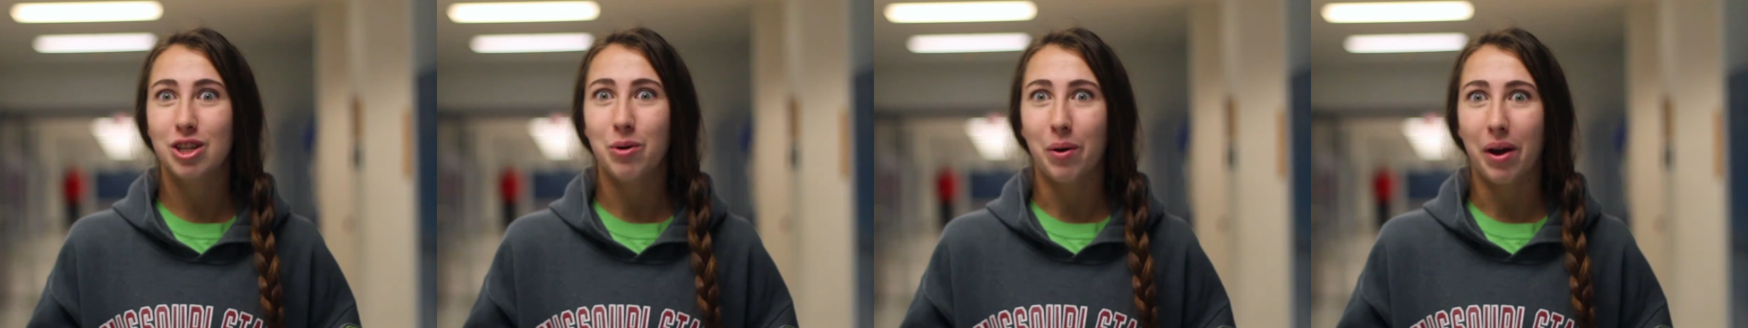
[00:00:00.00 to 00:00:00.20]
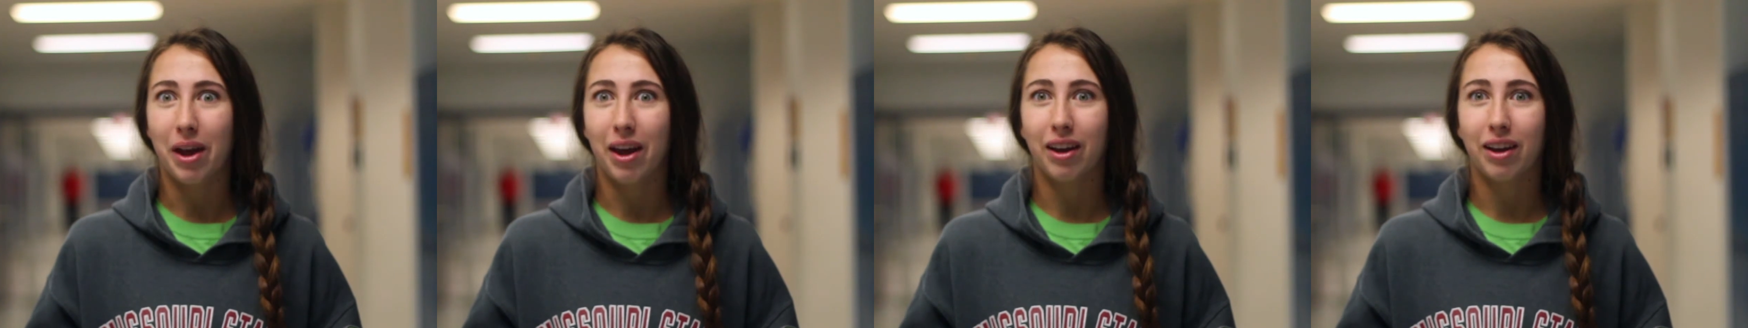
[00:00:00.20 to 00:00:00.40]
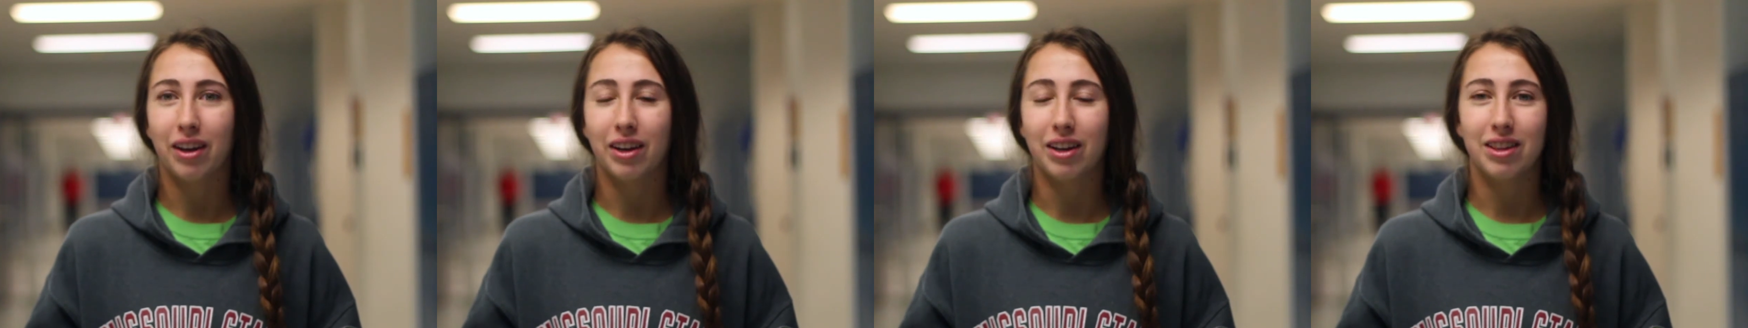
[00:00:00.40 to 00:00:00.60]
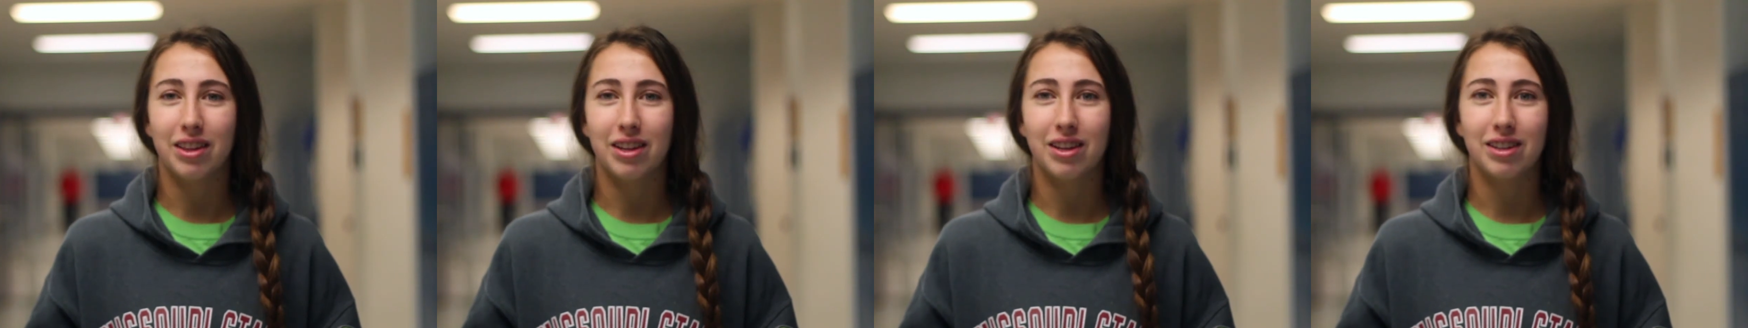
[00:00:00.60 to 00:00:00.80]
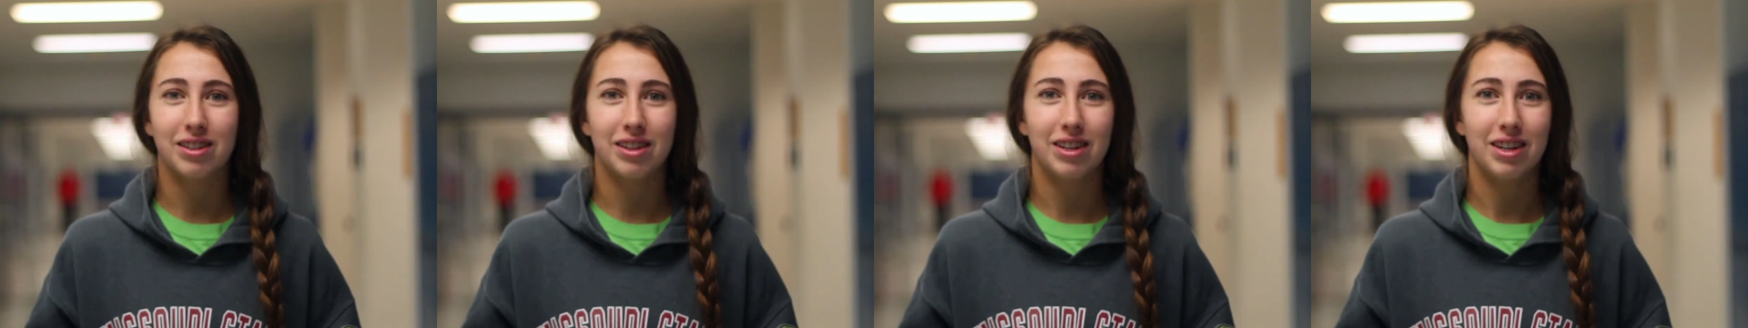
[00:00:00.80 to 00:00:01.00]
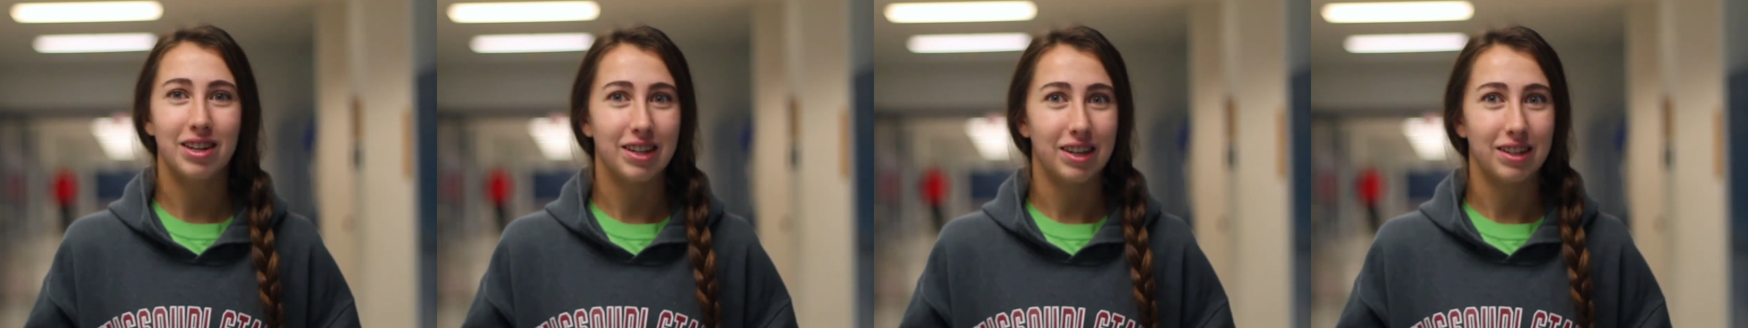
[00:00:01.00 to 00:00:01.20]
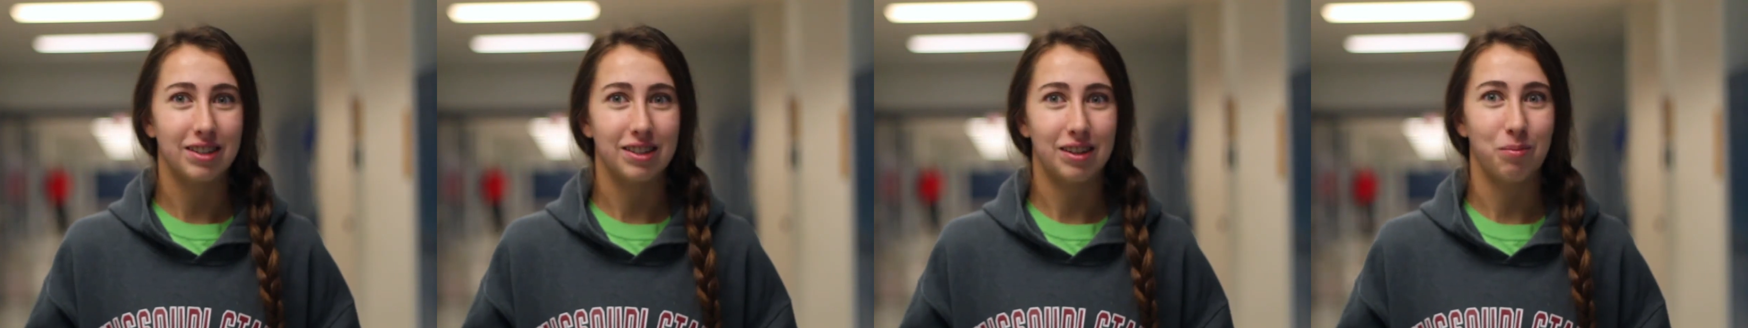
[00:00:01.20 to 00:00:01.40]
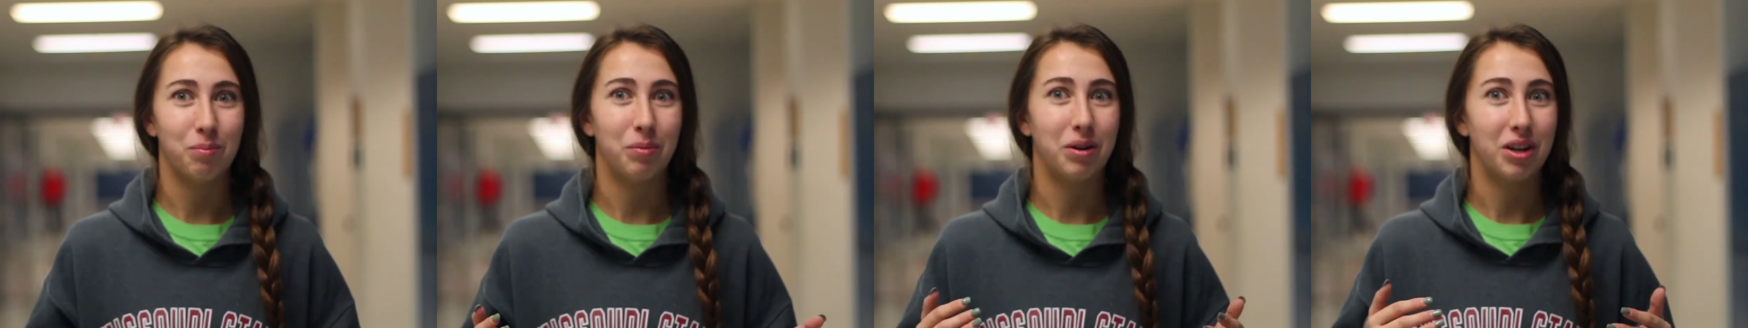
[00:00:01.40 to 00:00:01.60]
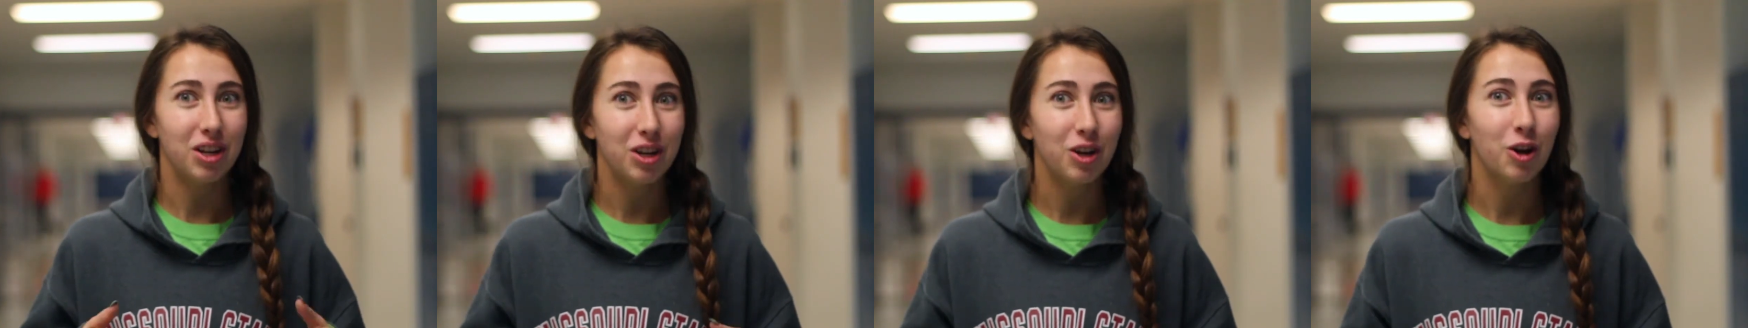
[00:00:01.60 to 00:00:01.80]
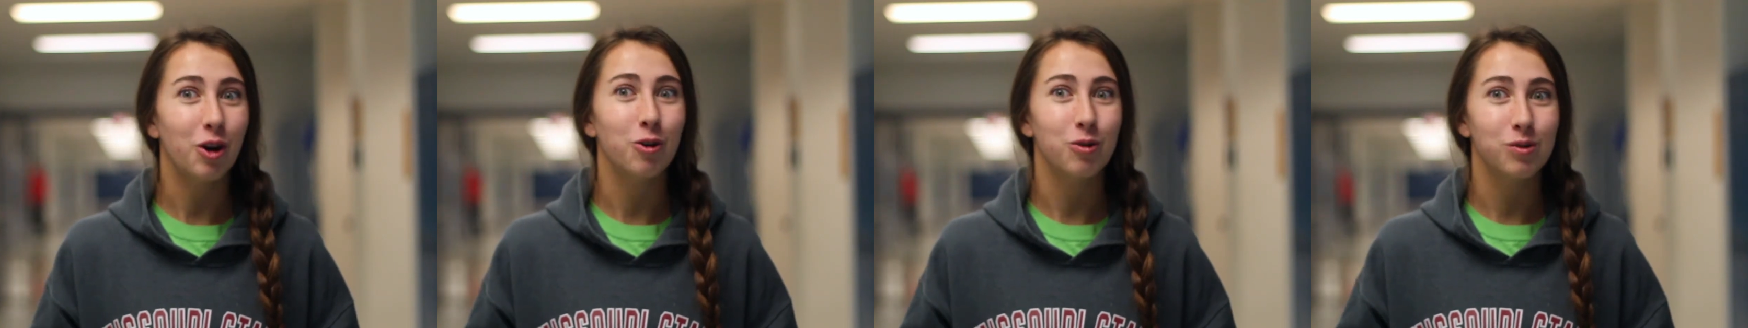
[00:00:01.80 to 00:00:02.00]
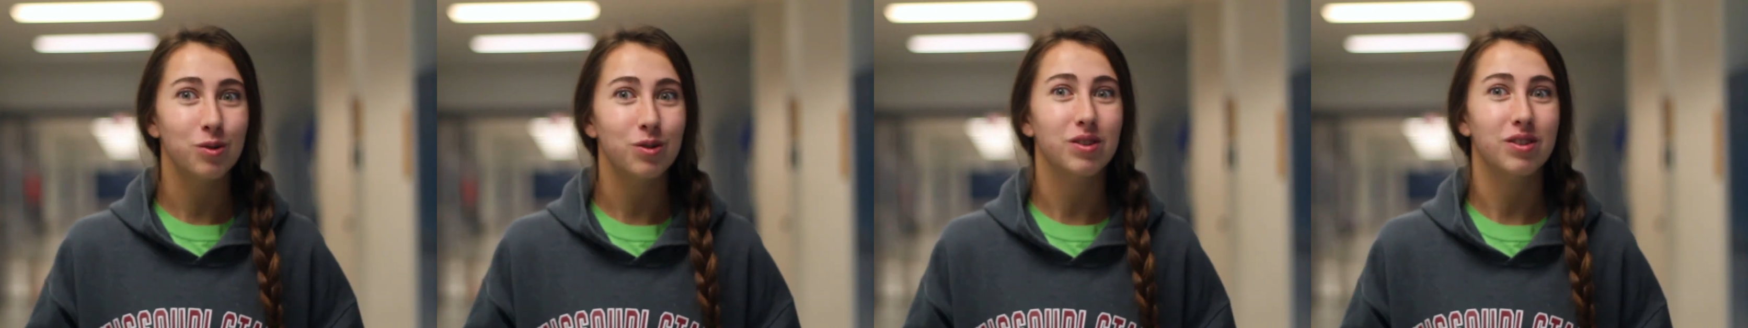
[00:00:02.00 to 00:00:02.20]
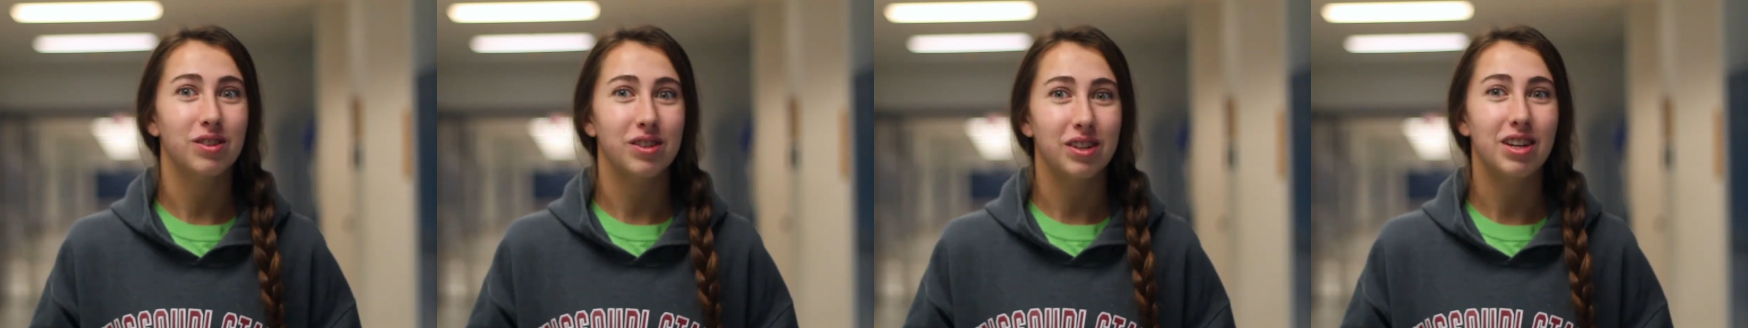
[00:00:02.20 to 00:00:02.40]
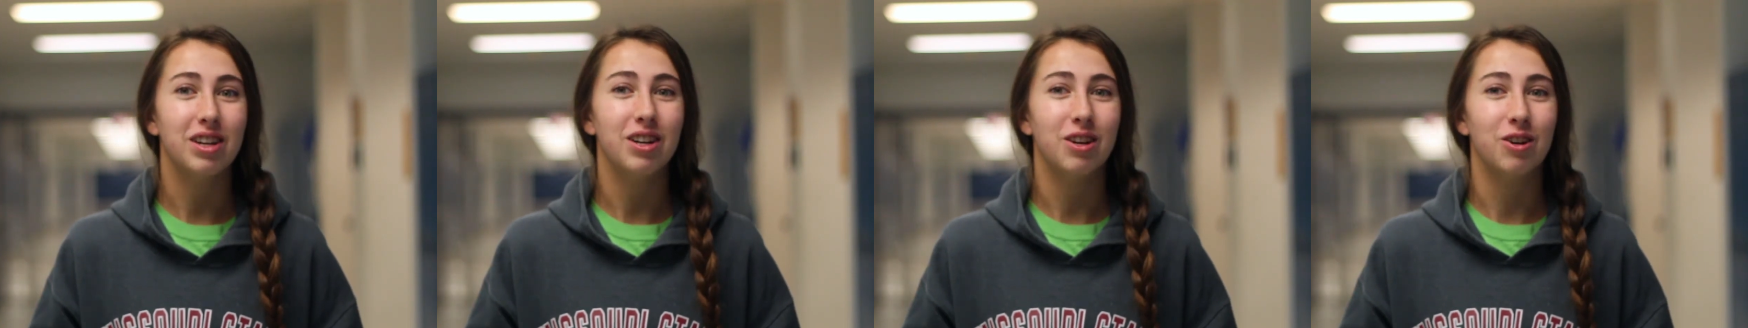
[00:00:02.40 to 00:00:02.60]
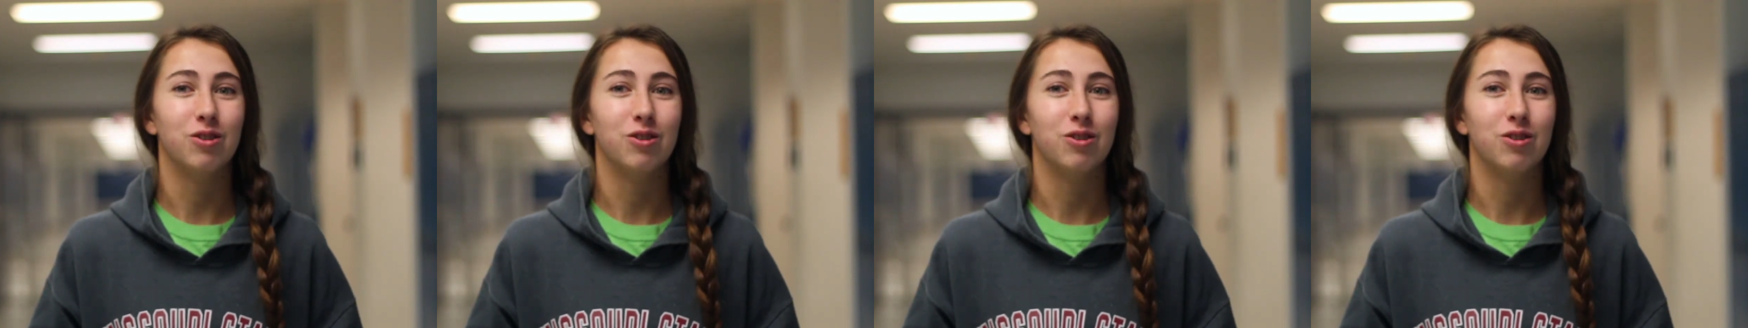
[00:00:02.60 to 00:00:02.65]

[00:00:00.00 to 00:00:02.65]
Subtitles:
doing, and he thinks that he doesn't, but he knows,